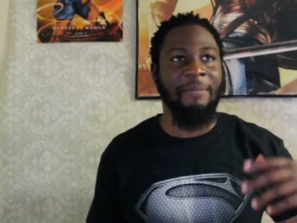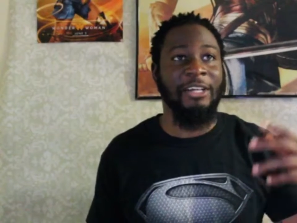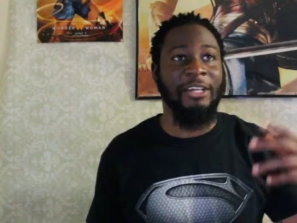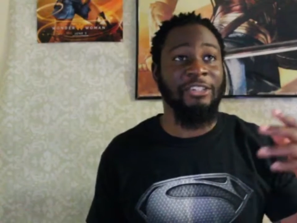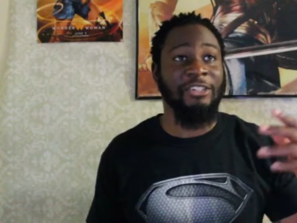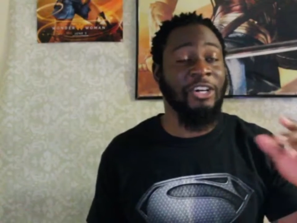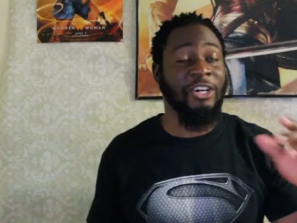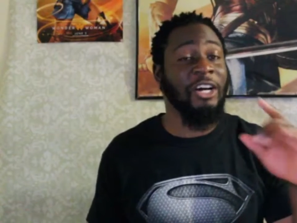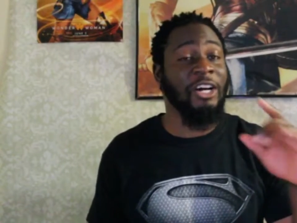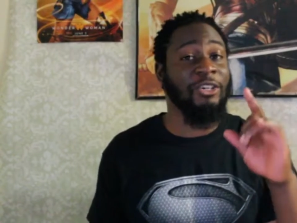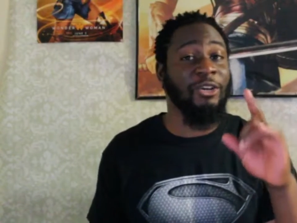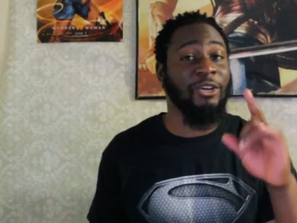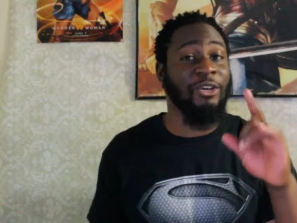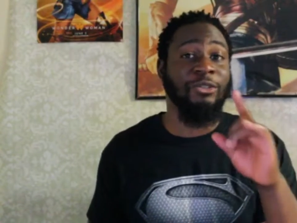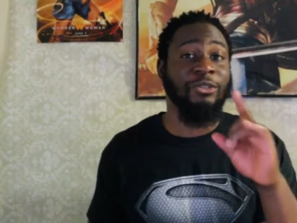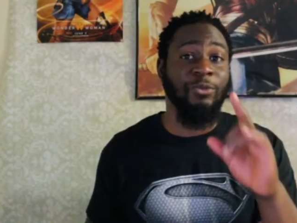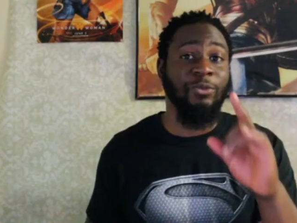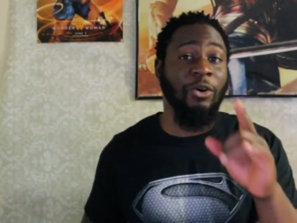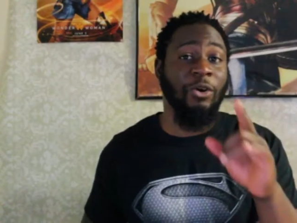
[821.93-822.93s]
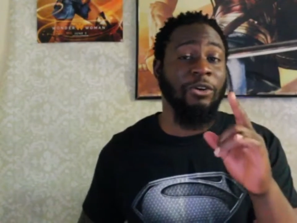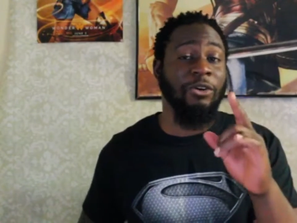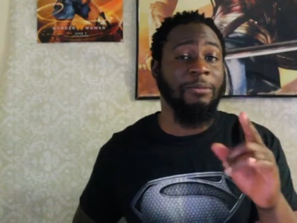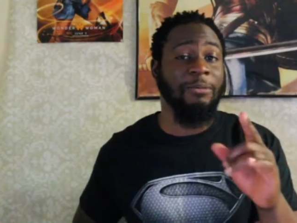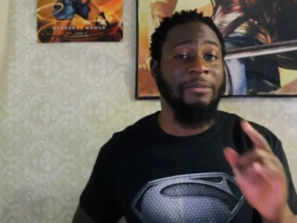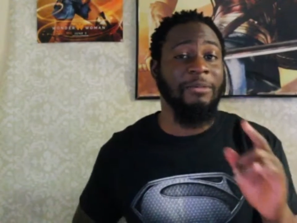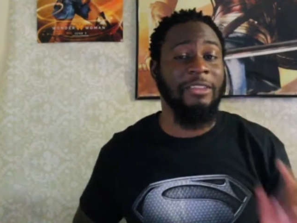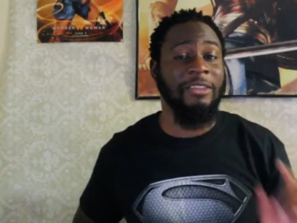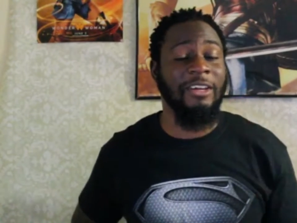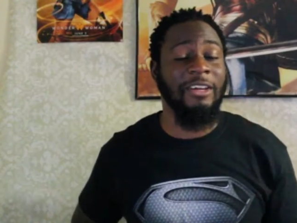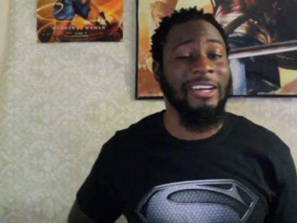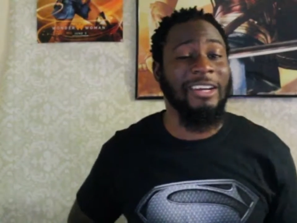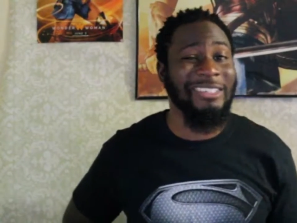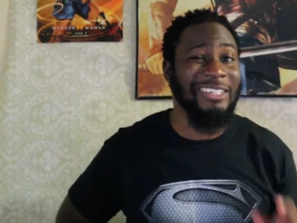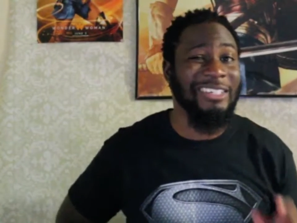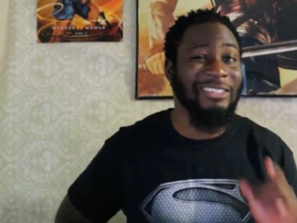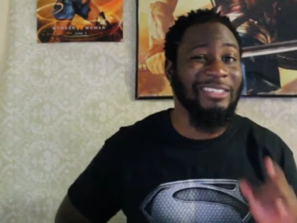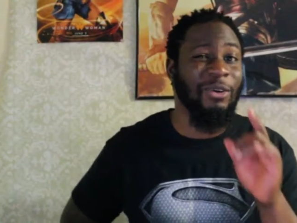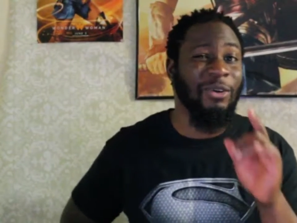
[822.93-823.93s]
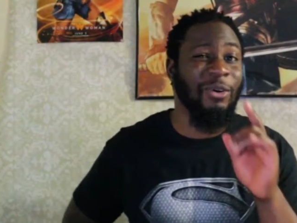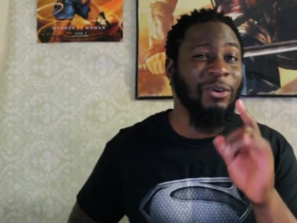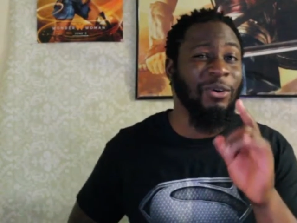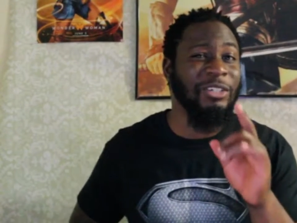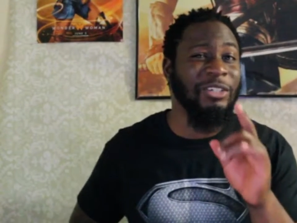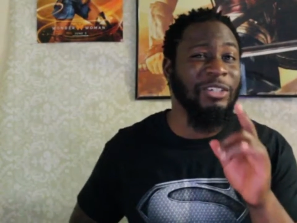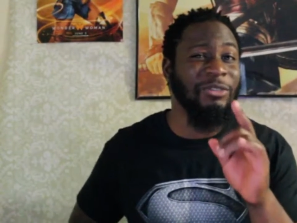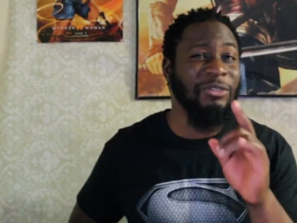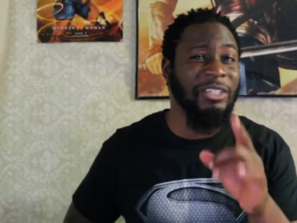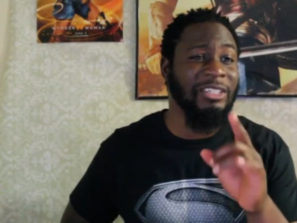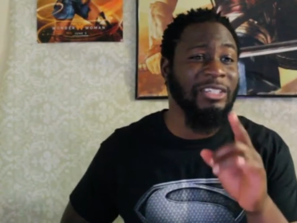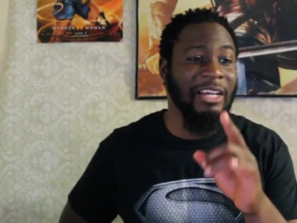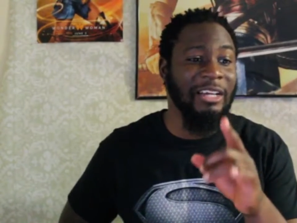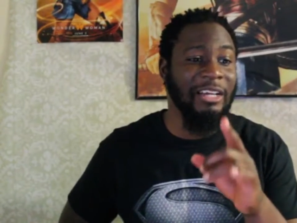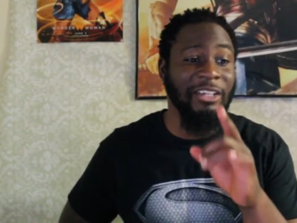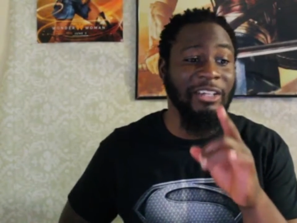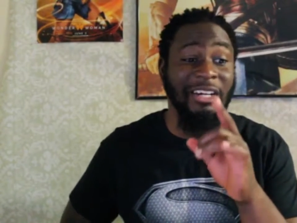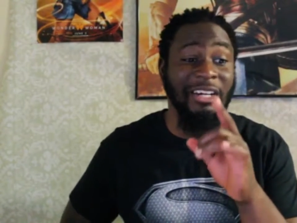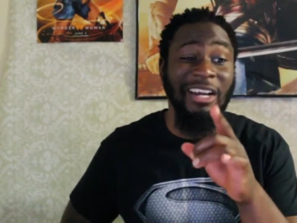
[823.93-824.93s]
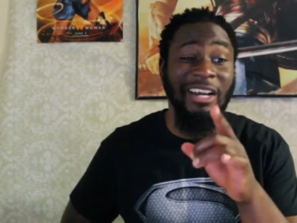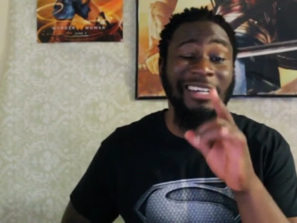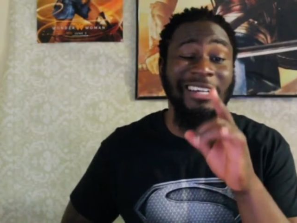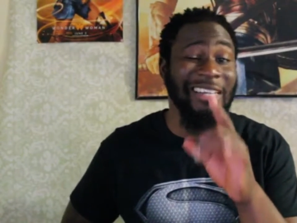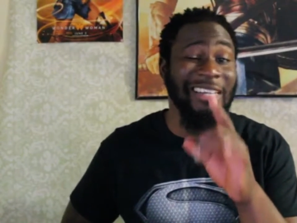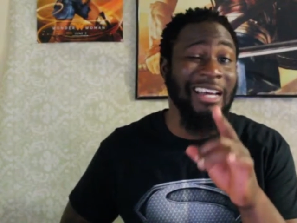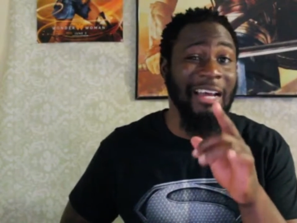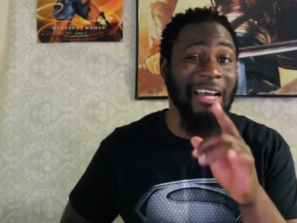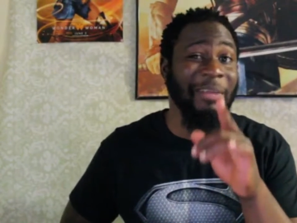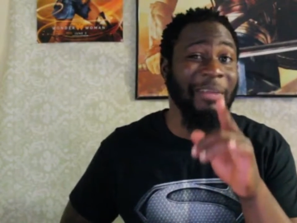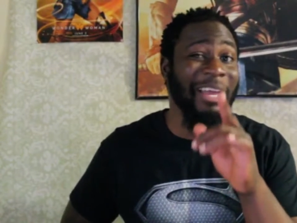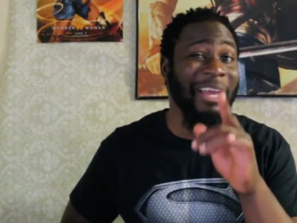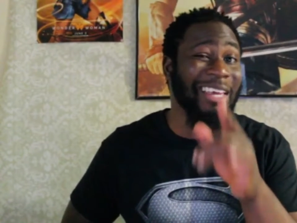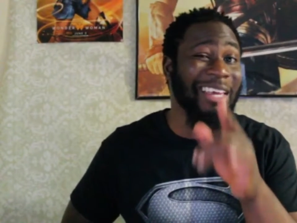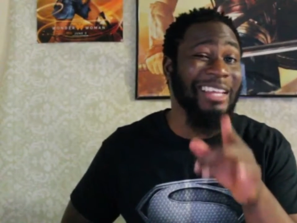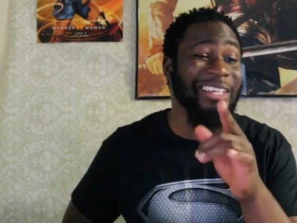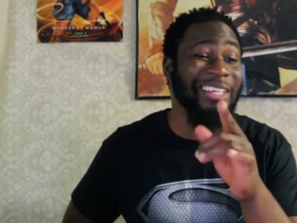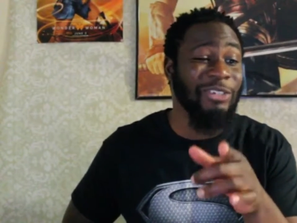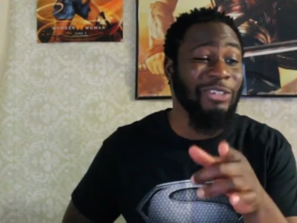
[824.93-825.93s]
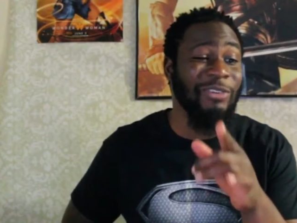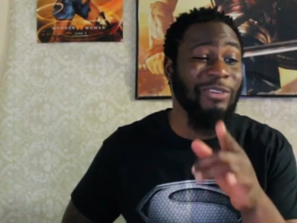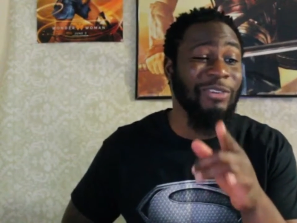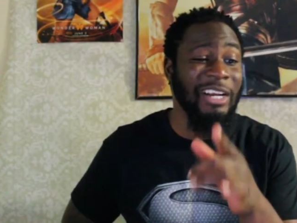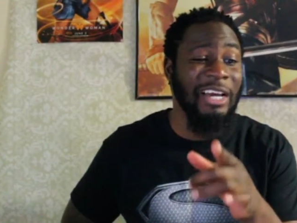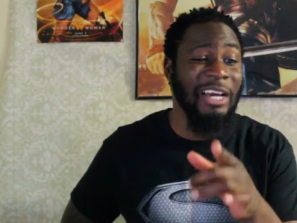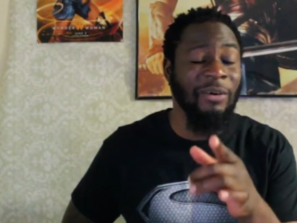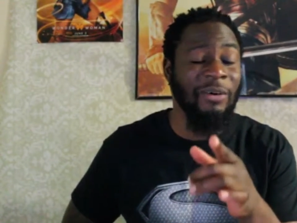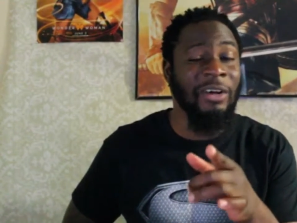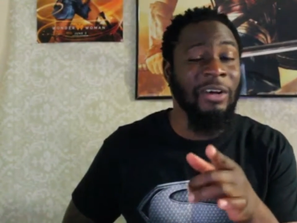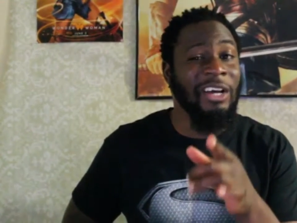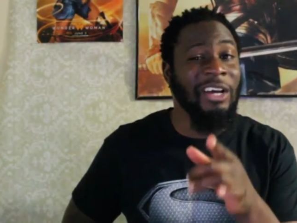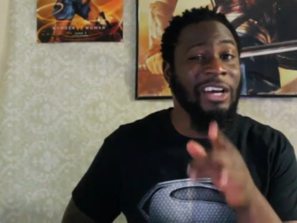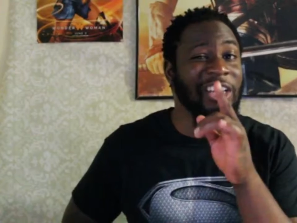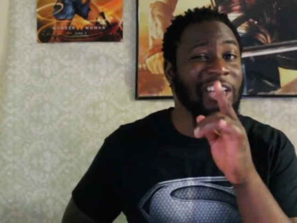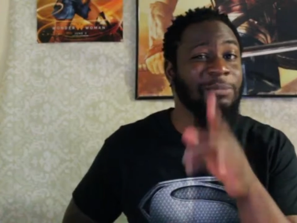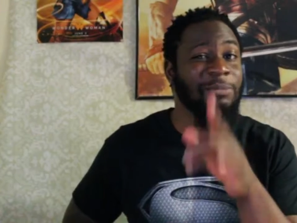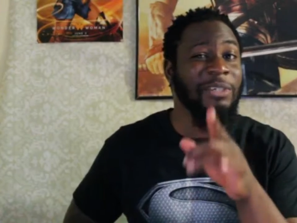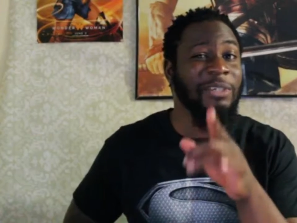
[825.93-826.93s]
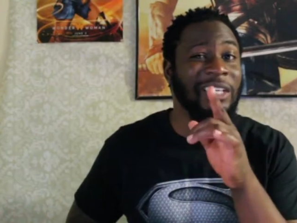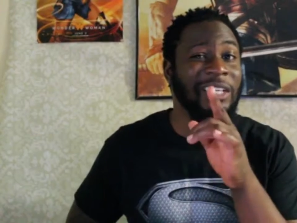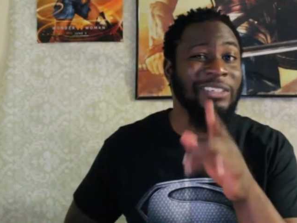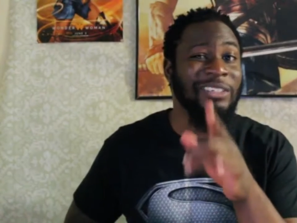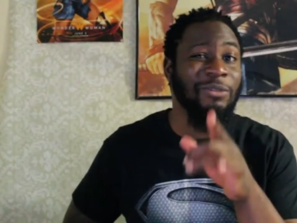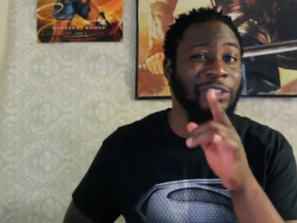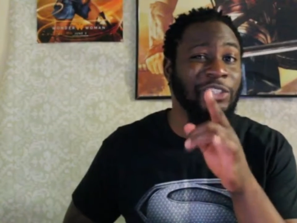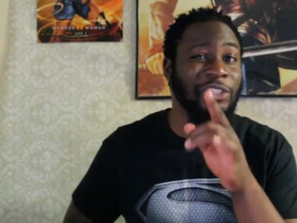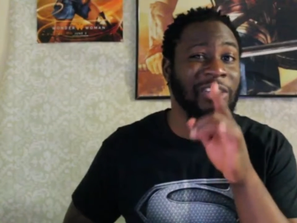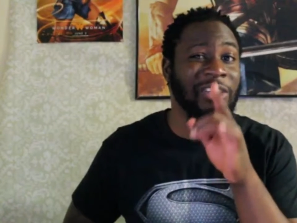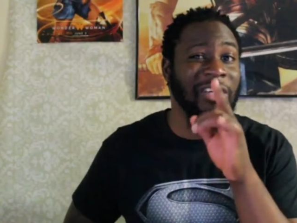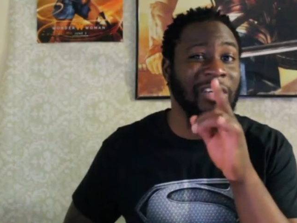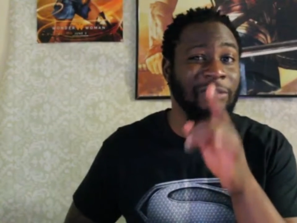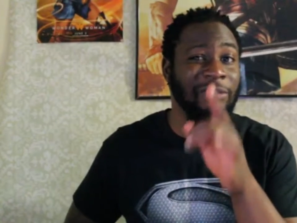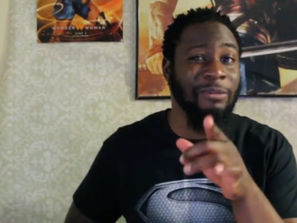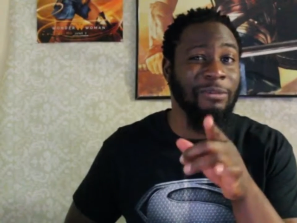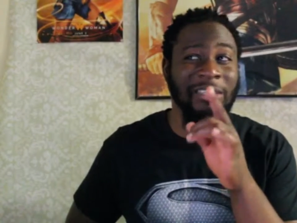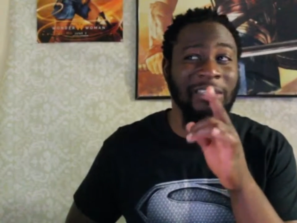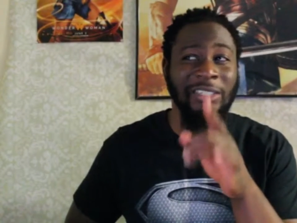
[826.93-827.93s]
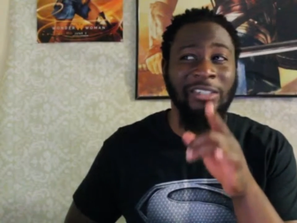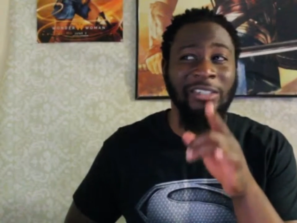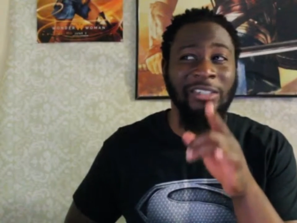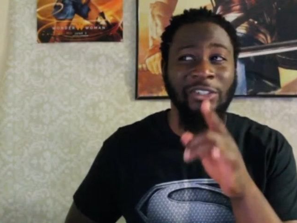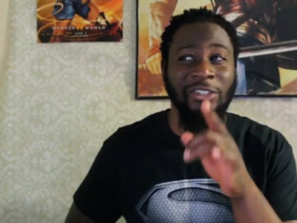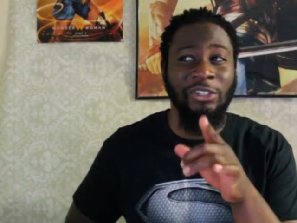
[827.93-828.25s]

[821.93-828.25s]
And Jon walks up to Theon and says, the only reason that you're not dead, I'm not killing you right now, is because of what you did for my sister.